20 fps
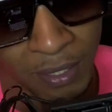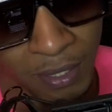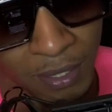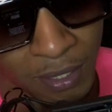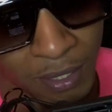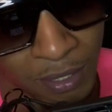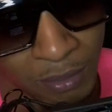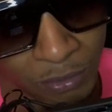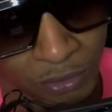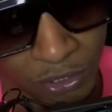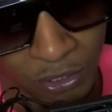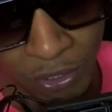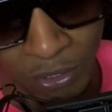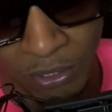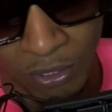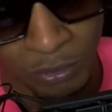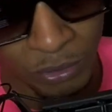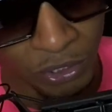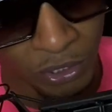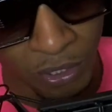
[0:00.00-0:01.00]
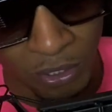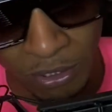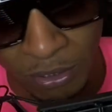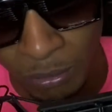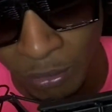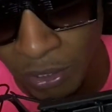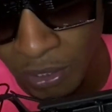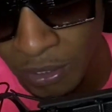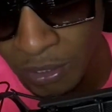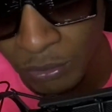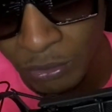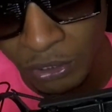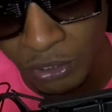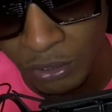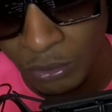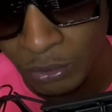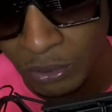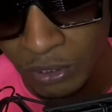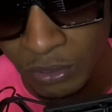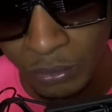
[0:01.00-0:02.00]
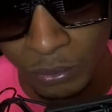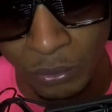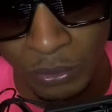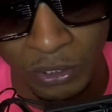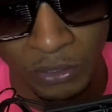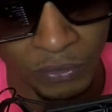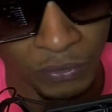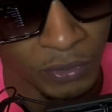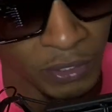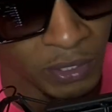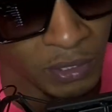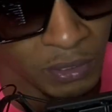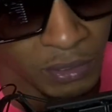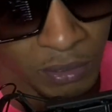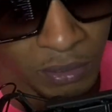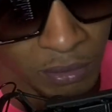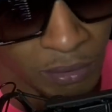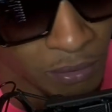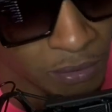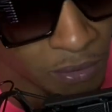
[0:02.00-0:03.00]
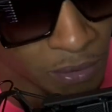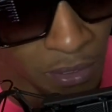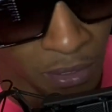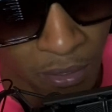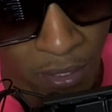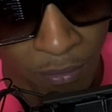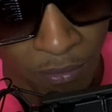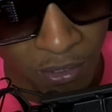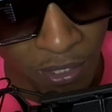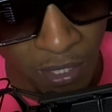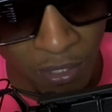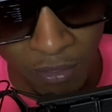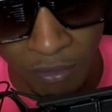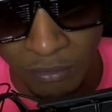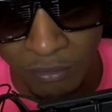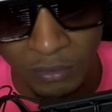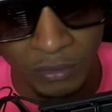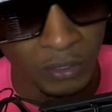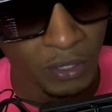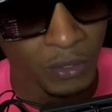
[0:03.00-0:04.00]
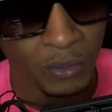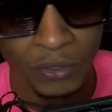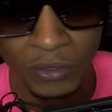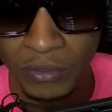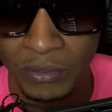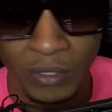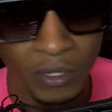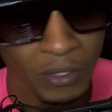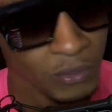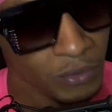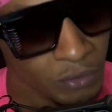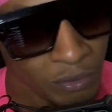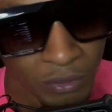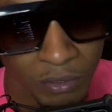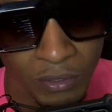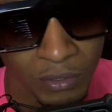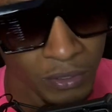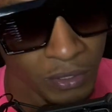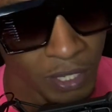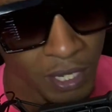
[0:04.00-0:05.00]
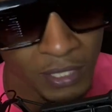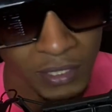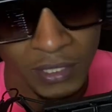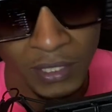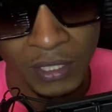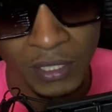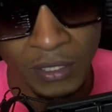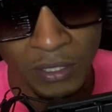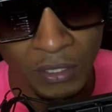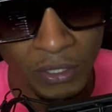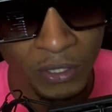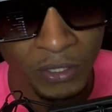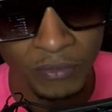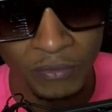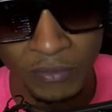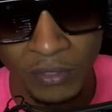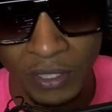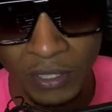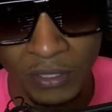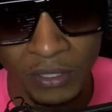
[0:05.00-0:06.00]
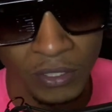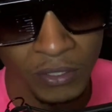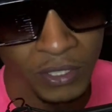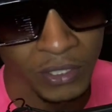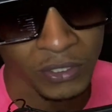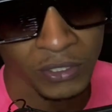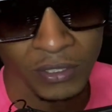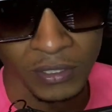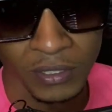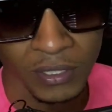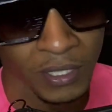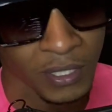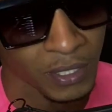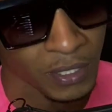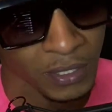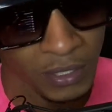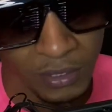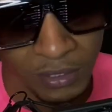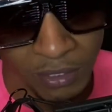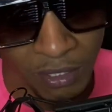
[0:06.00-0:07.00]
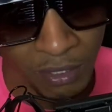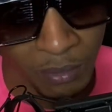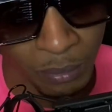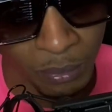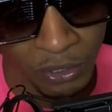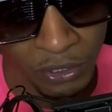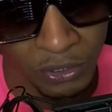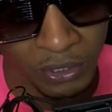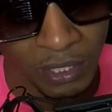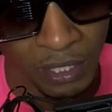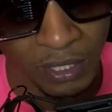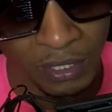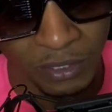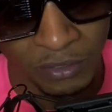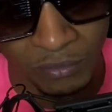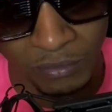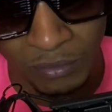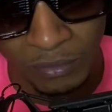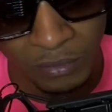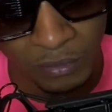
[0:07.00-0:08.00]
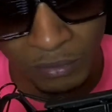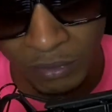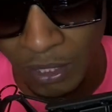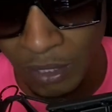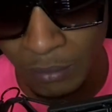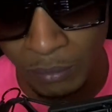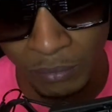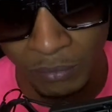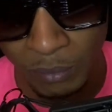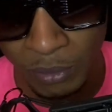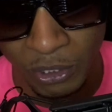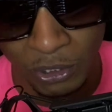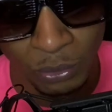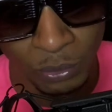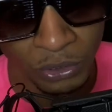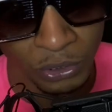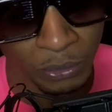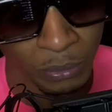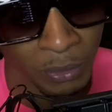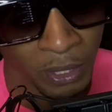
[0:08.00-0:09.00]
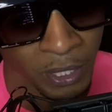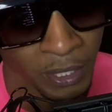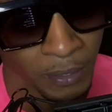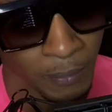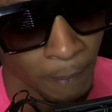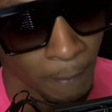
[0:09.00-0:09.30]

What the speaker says: He was showing his money. He was with his friends. You know, they was taking a classic hood flick. You know, they just in the picture taking pictures with their money.